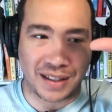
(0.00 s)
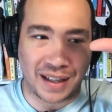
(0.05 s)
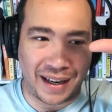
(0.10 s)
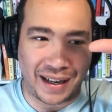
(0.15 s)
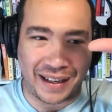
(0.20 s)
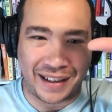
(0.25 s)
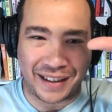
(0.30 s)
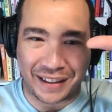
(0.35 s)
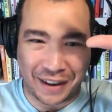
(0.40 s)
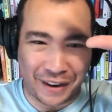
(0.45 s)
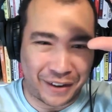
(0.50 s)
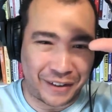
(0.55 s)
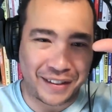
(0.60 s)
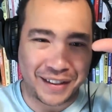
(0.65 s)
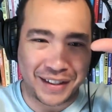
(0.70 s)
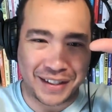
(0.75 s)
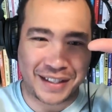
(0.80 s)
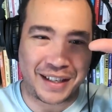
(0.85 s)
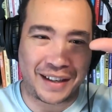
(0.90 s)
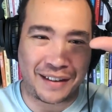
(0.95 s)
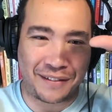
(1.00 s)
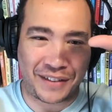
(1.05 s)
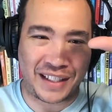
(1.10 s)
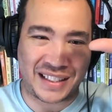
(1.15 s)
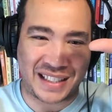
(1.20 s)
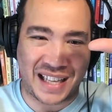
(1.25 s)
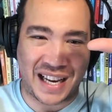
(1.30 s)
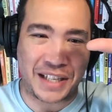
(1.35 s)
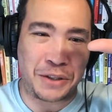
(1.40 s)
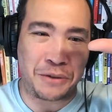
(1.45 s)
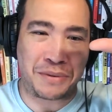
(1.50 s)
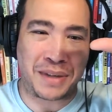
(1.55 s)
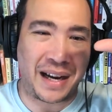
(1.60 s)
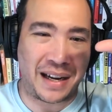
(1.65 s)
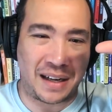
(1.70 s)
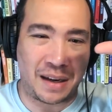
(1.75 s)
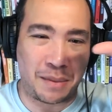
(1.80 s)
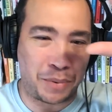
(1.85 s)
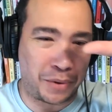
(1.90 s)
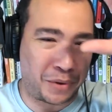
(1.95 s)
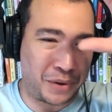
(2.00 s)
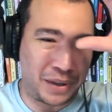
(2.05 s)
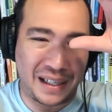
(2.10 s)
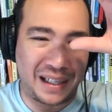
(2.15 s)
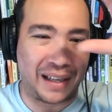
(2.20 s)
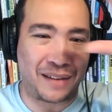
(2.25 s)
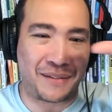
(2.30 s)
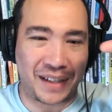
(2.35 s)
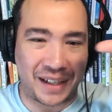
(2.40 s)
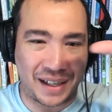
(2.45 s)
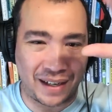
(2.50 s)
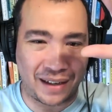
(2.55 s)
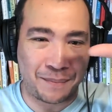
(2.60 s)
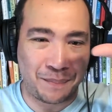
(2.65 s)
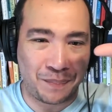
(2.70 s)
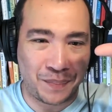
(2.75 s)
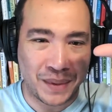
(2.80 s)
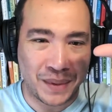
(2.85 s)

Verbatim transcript: like and all the stuff that's got you tied up on any given day.